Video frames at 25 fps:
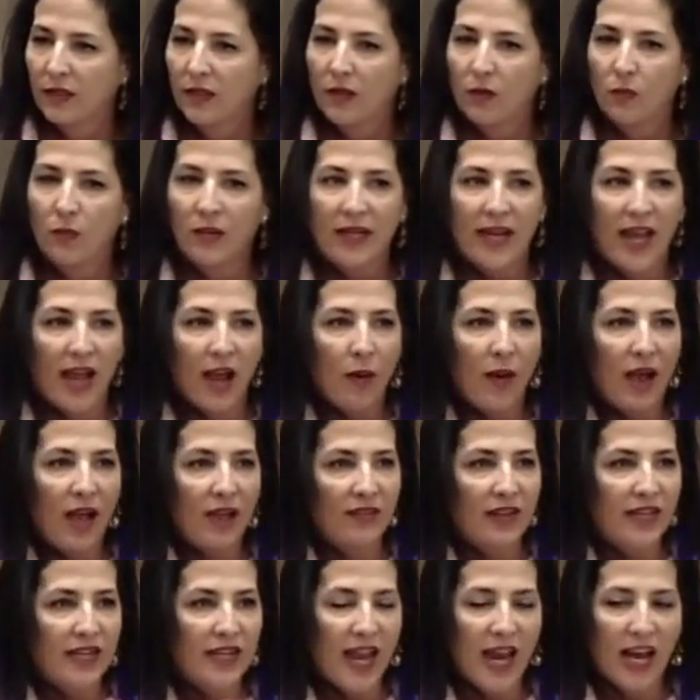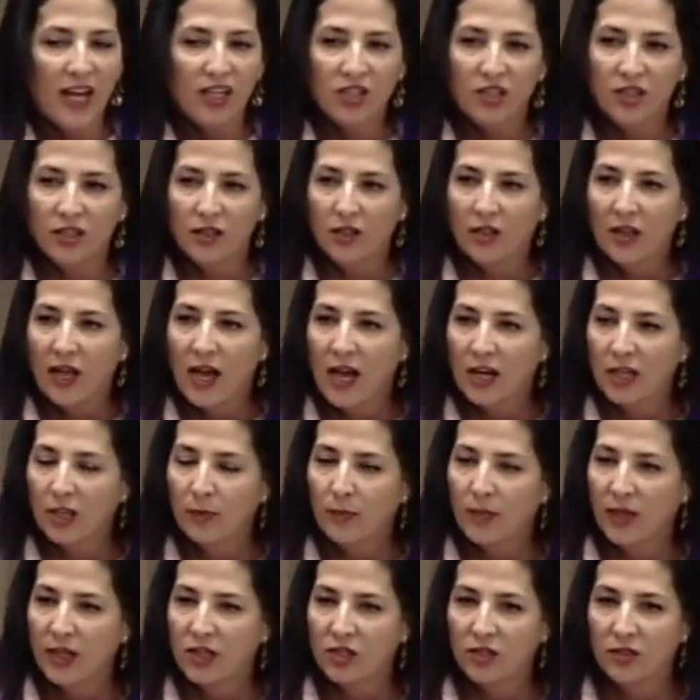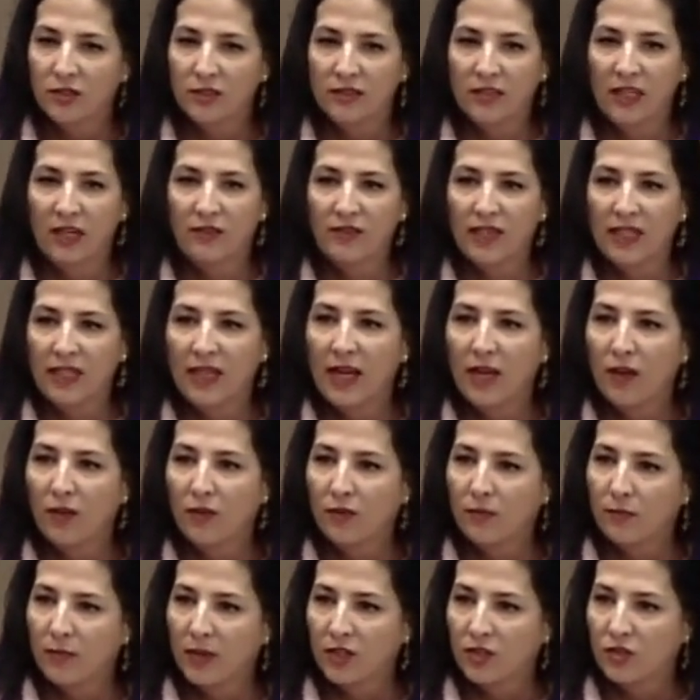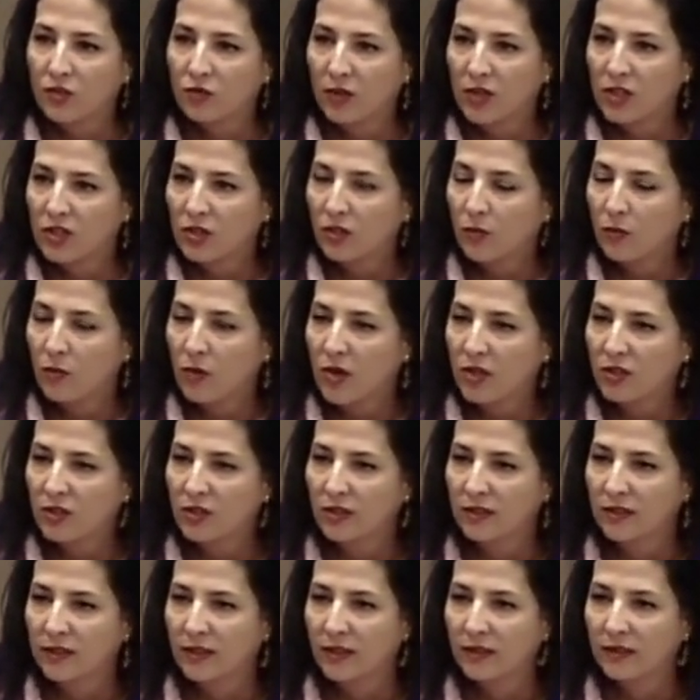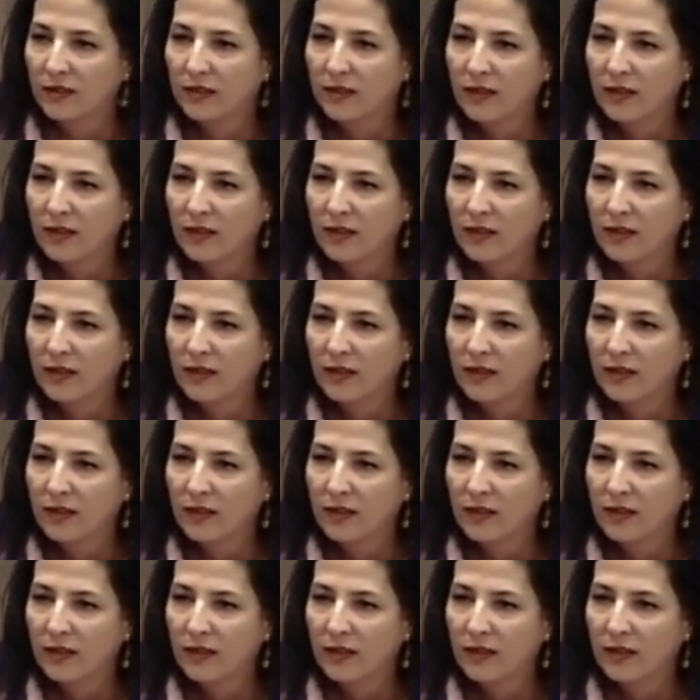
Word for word: We now have a National Occupational Safety and Health Administration in Washington.